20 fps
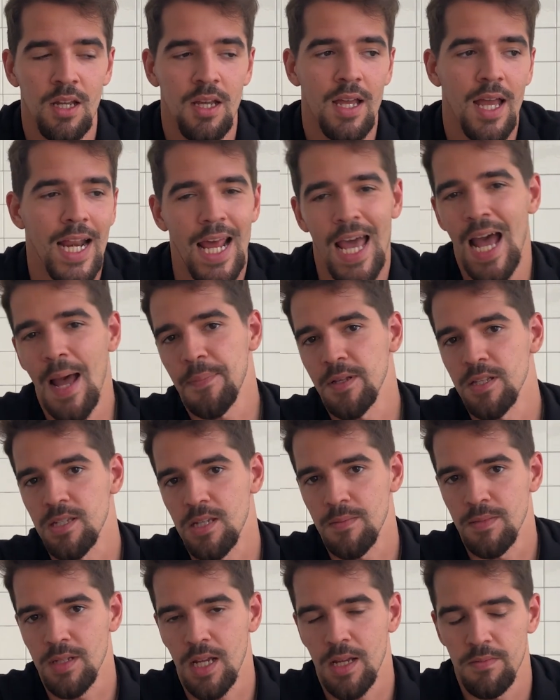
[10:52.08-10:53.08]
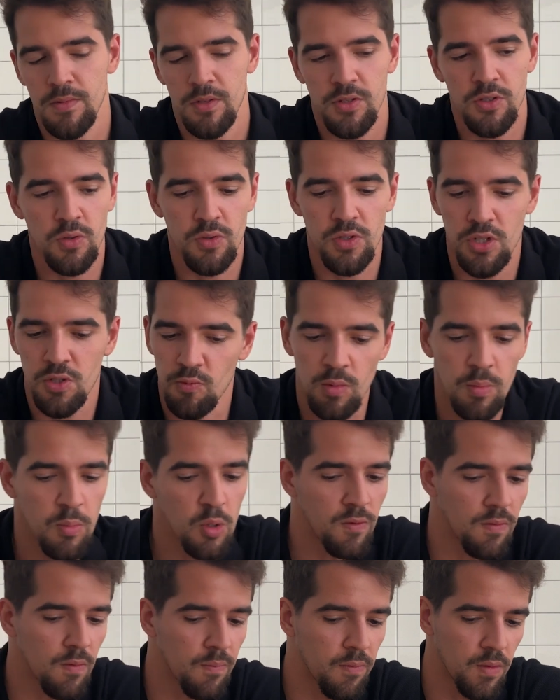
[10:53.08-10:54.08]
And it happens sometimes. So just
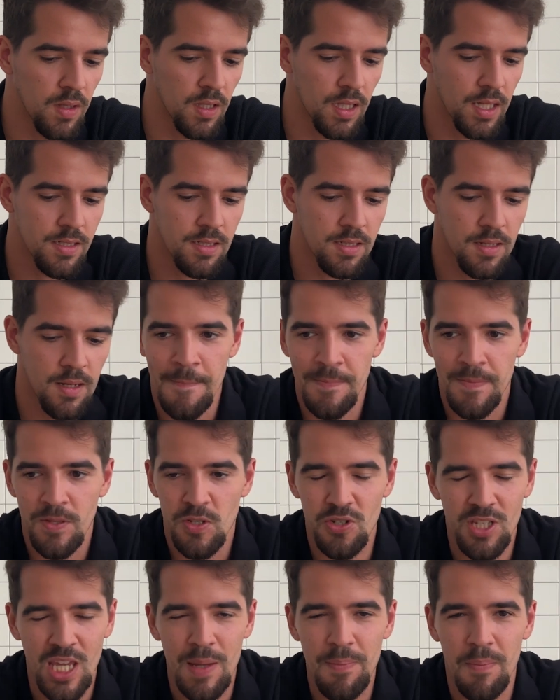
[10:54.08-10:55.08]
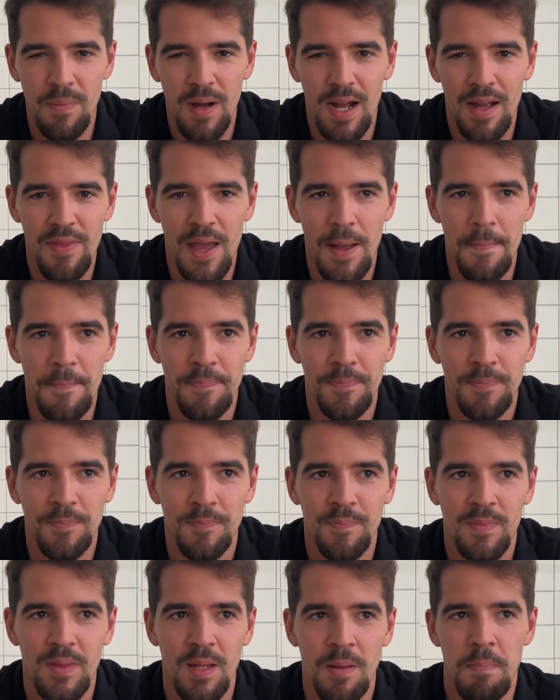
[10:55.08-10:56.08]
remove them from the list. Just keep in mind that
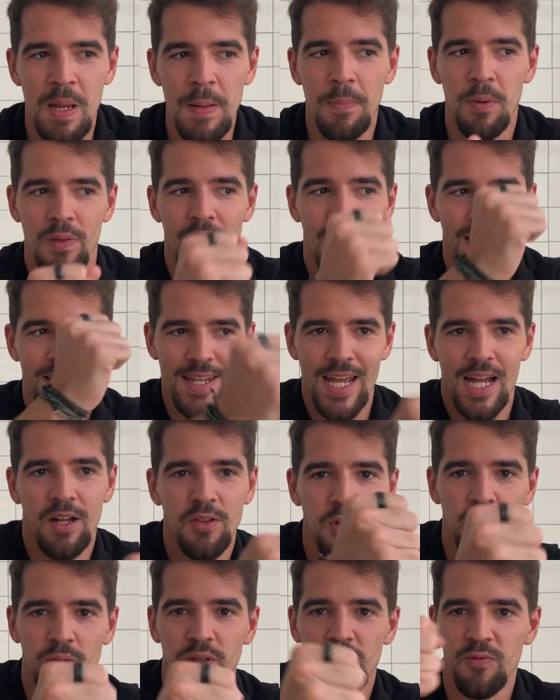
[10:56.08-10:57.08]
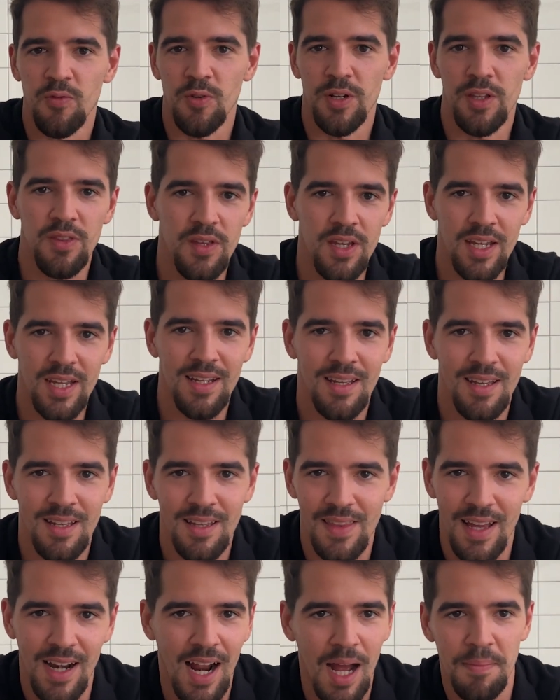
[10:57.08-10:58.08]
people that download the free thing,
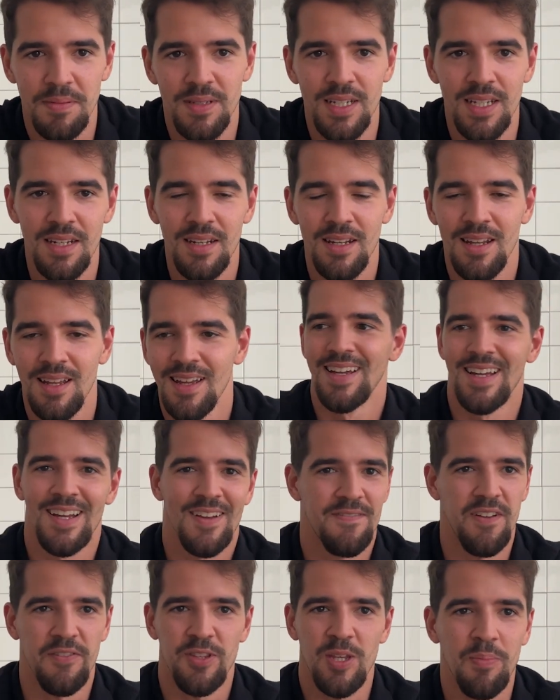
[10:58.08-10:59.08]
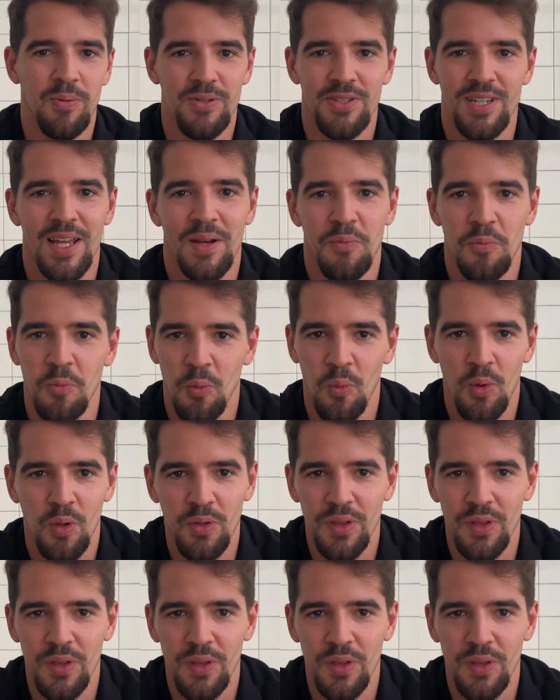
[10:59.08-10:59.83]
that opt in, 50% will